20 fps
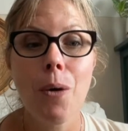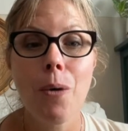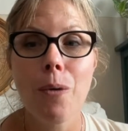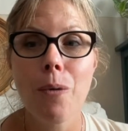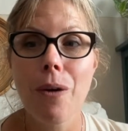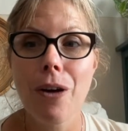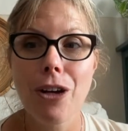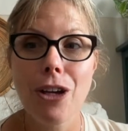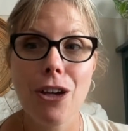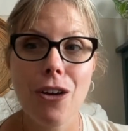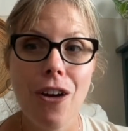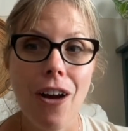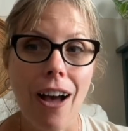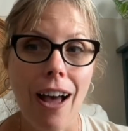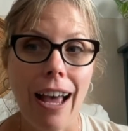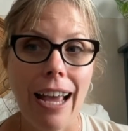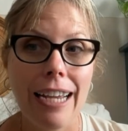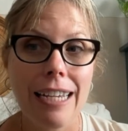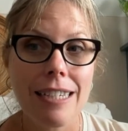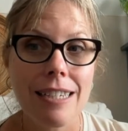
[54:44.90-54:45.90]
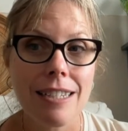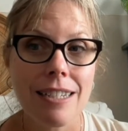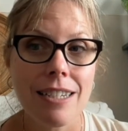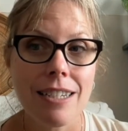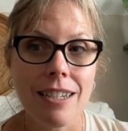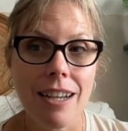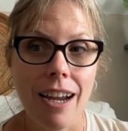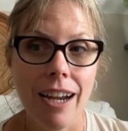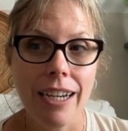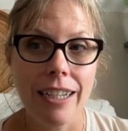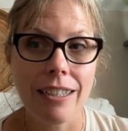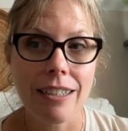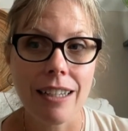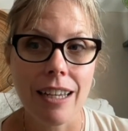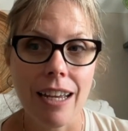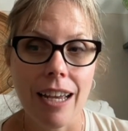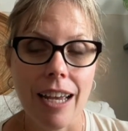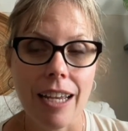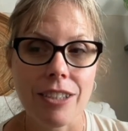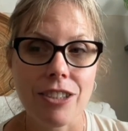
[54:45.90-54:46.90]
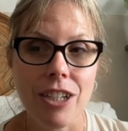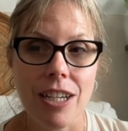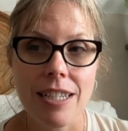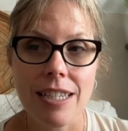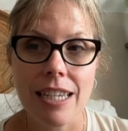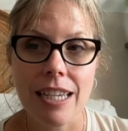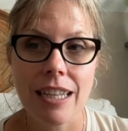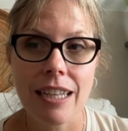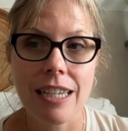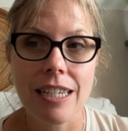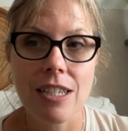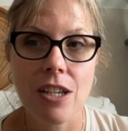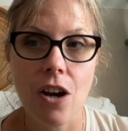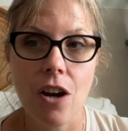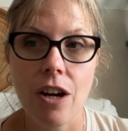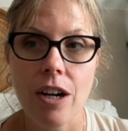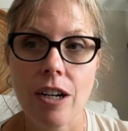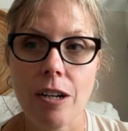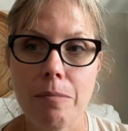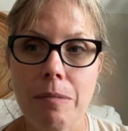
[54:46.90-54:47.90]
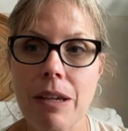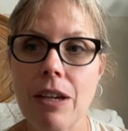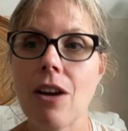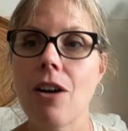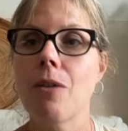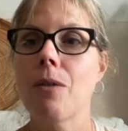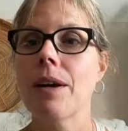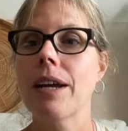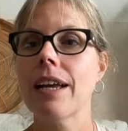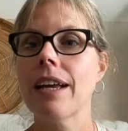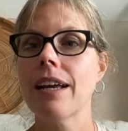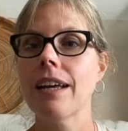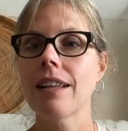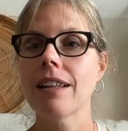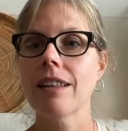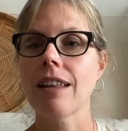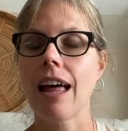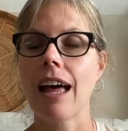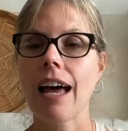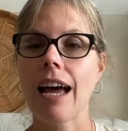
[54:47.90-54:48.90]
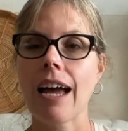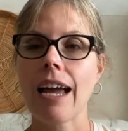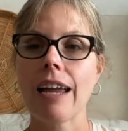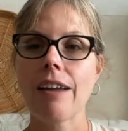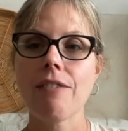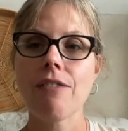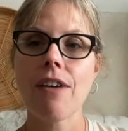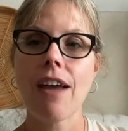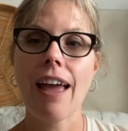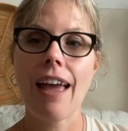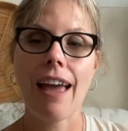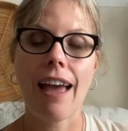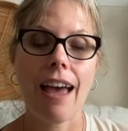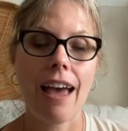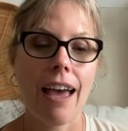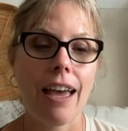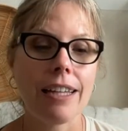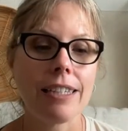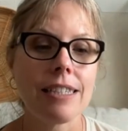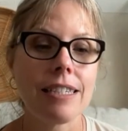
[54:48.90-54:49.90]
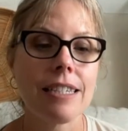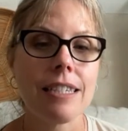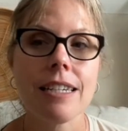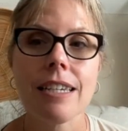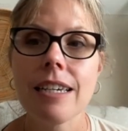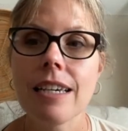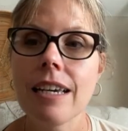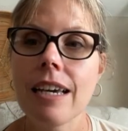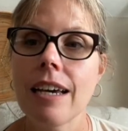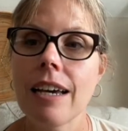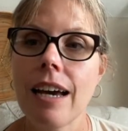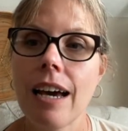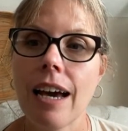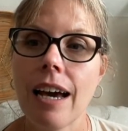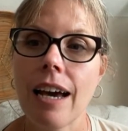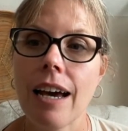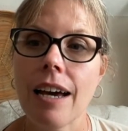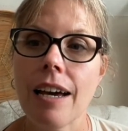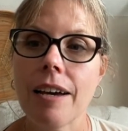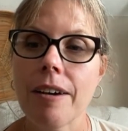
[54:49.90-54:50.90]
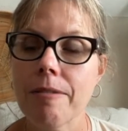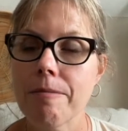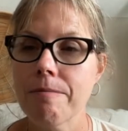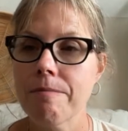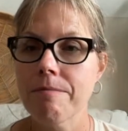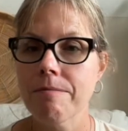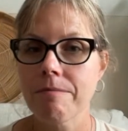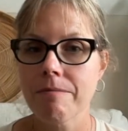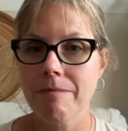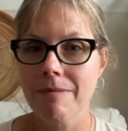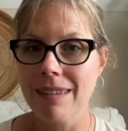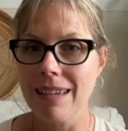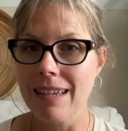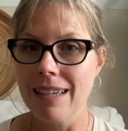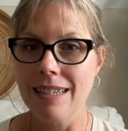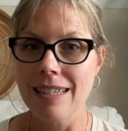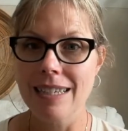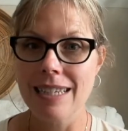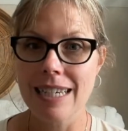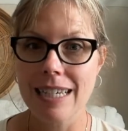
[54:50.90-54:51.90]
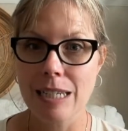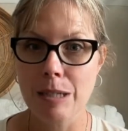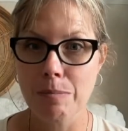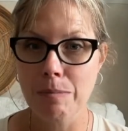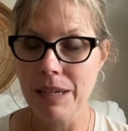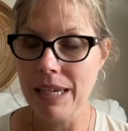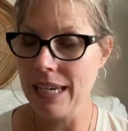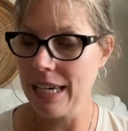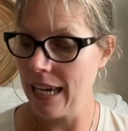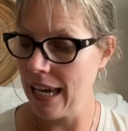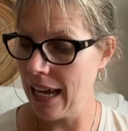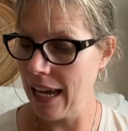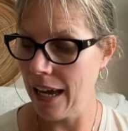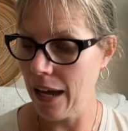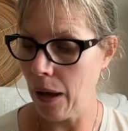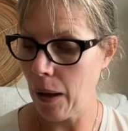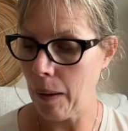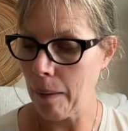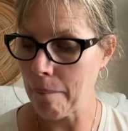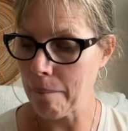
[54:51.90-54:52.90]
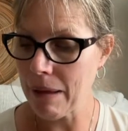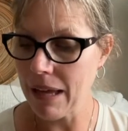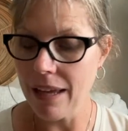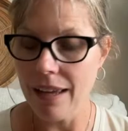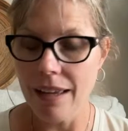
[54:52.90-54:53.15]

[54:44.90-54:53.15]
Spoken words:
Well, you guys, tonight, Jesse and Lisa are going to be going live at um, 6 p.m.